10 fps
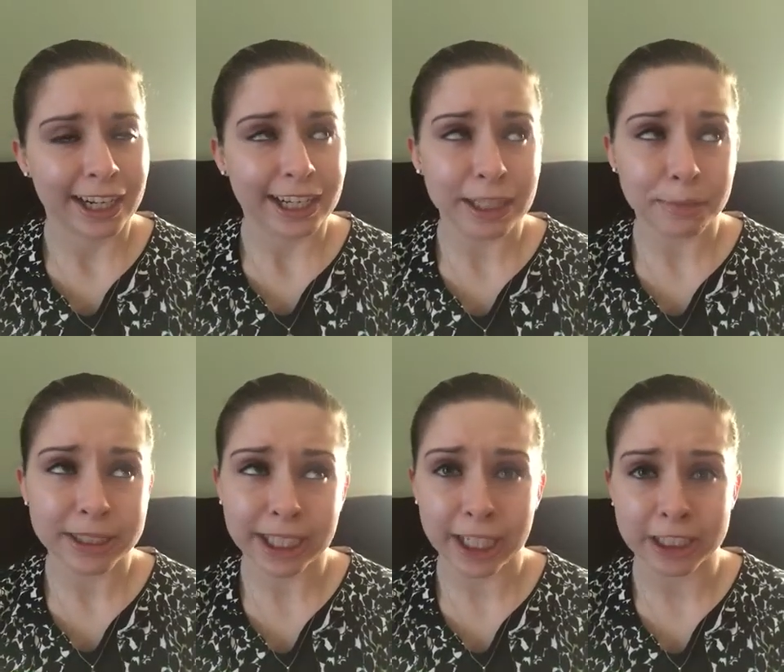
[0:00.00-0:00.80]
In
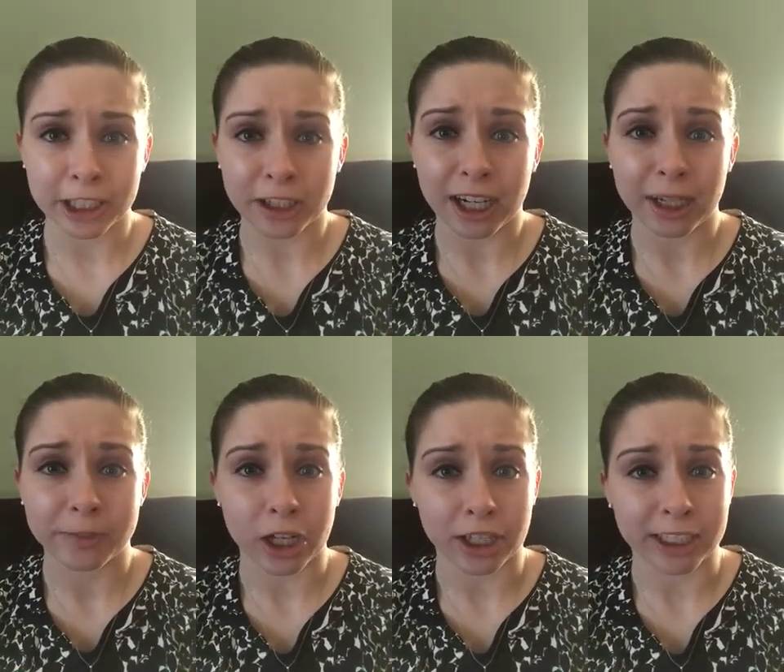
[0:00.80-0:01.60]
particular, I
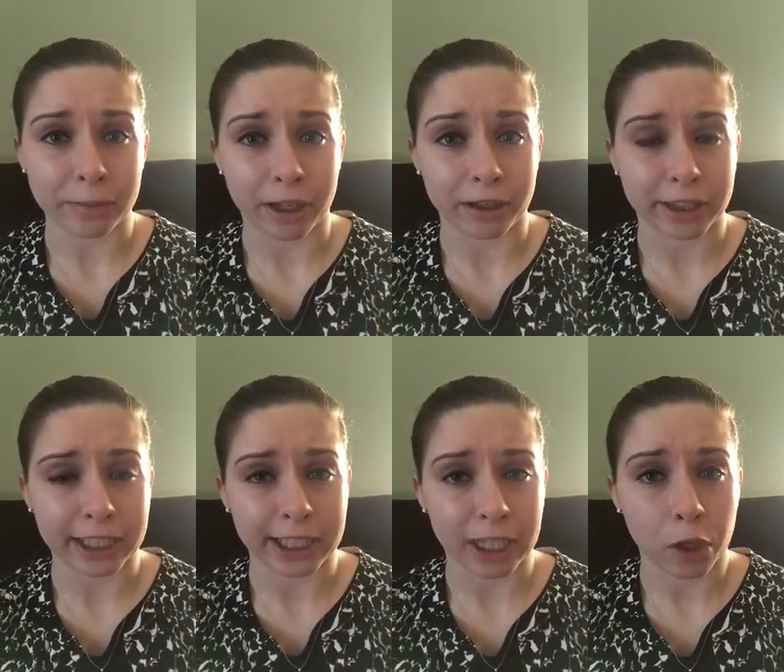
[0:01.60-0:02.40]
am talking about
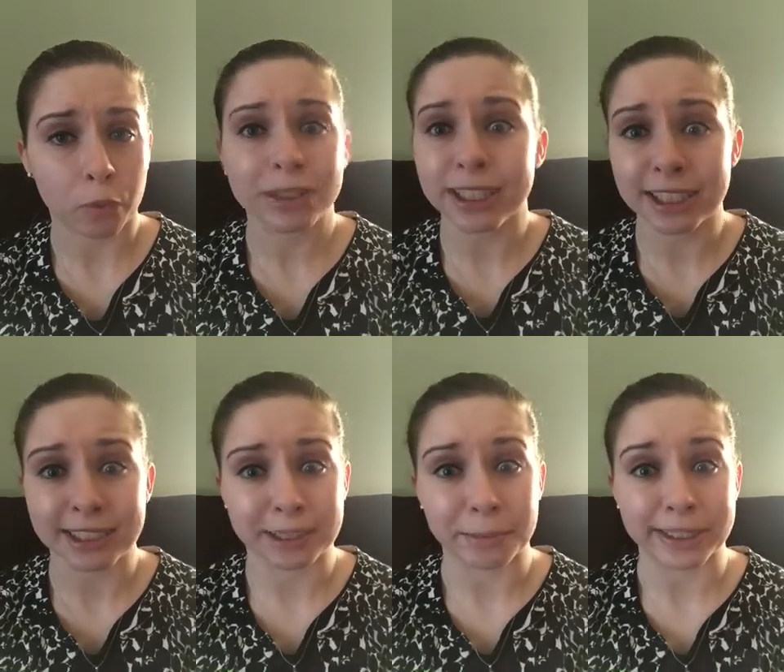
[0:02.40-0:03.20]
the
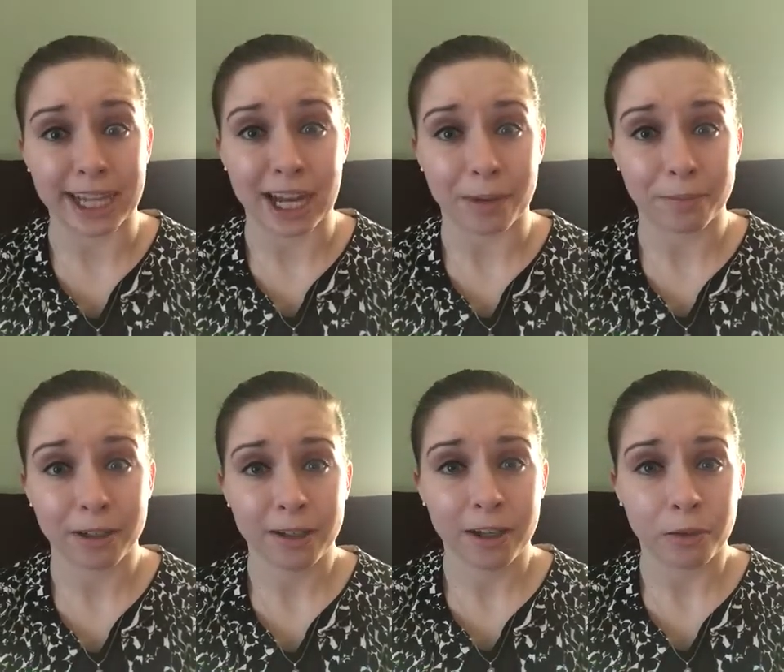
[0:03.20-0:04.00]
ridiculous mishap
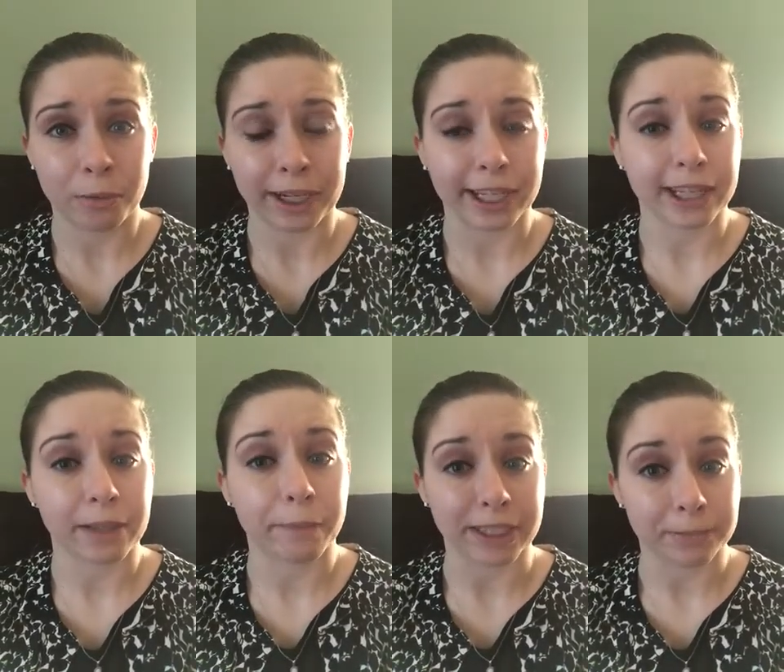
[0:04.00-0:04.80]
with
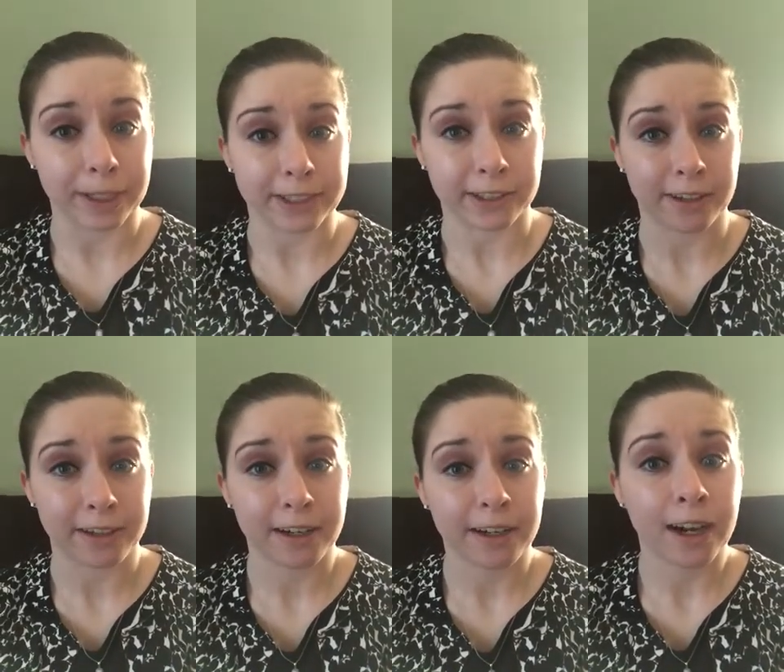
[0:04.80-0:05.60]
Best Picture.